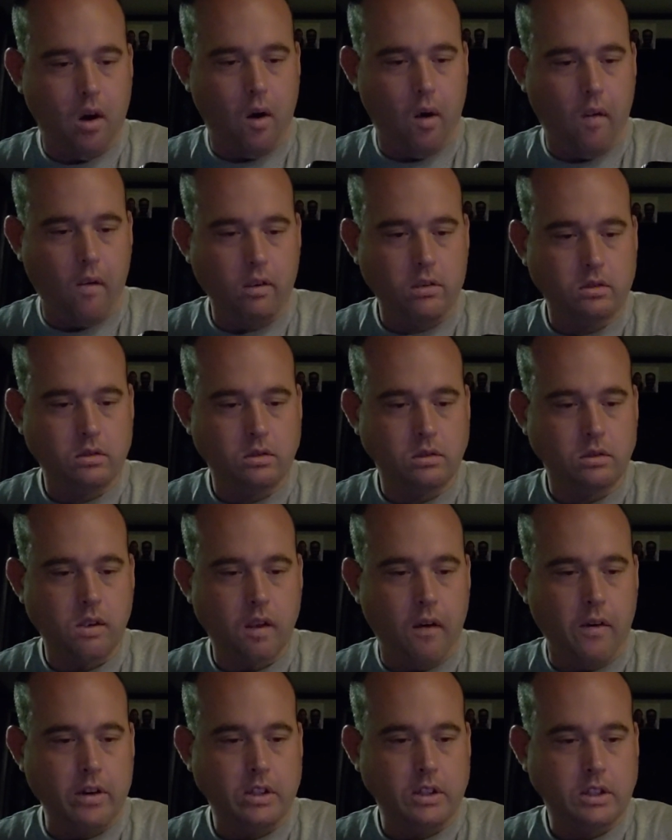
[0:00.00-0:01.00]

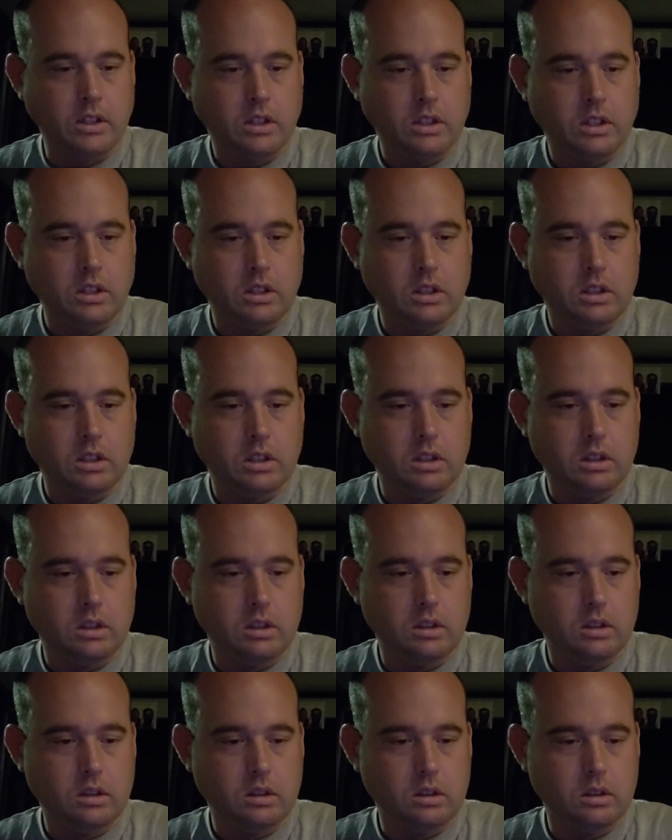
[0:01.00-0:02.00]

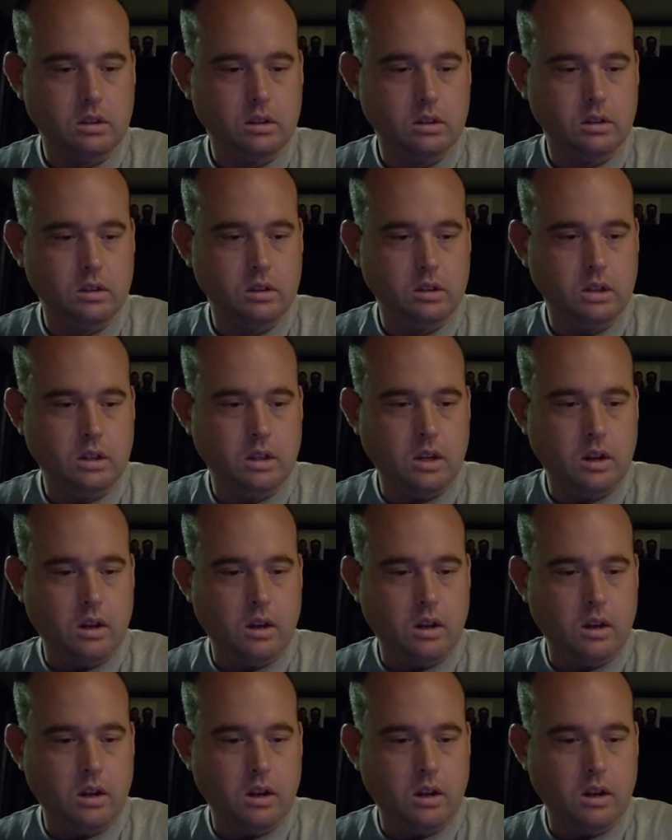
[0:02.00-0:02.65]
No one is speaking in this clip.